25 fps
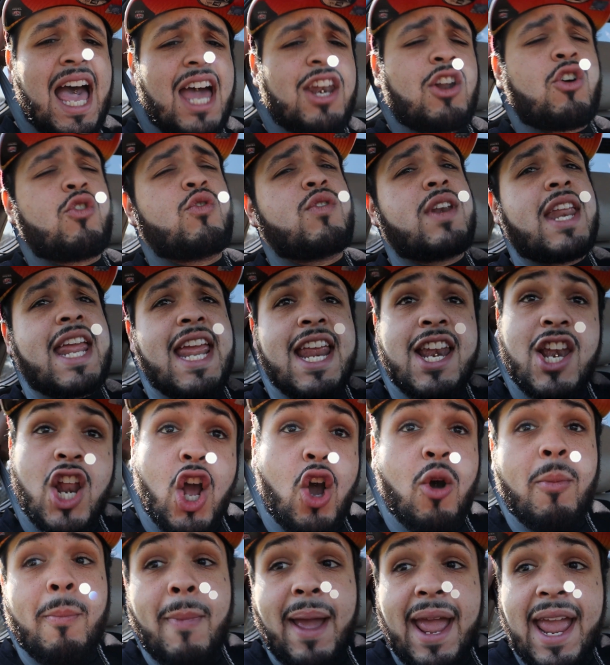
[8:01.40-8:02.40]
I don't need
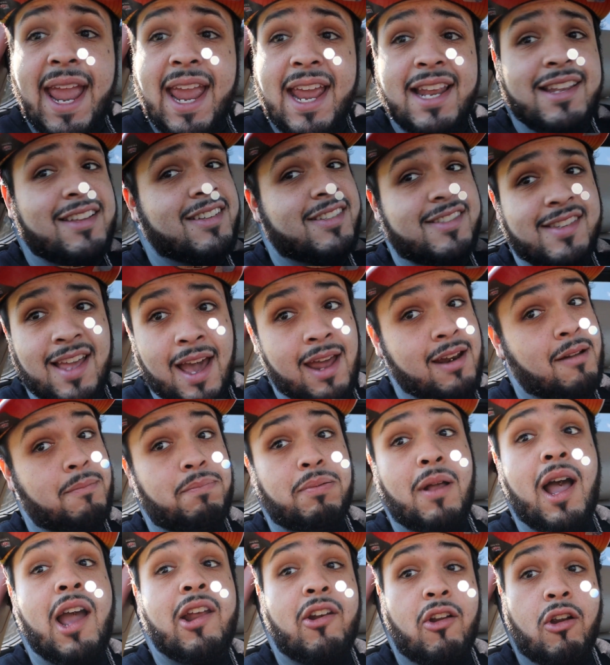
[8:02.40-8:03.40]
no man, does not
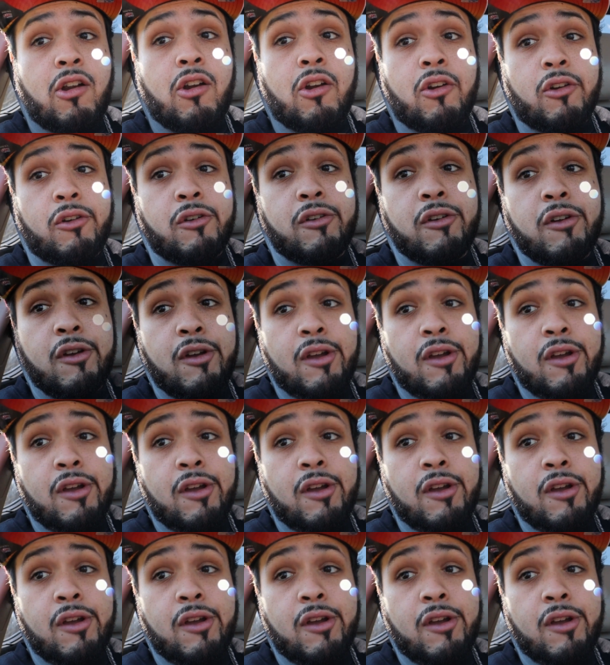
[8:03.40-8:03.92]
apply to her.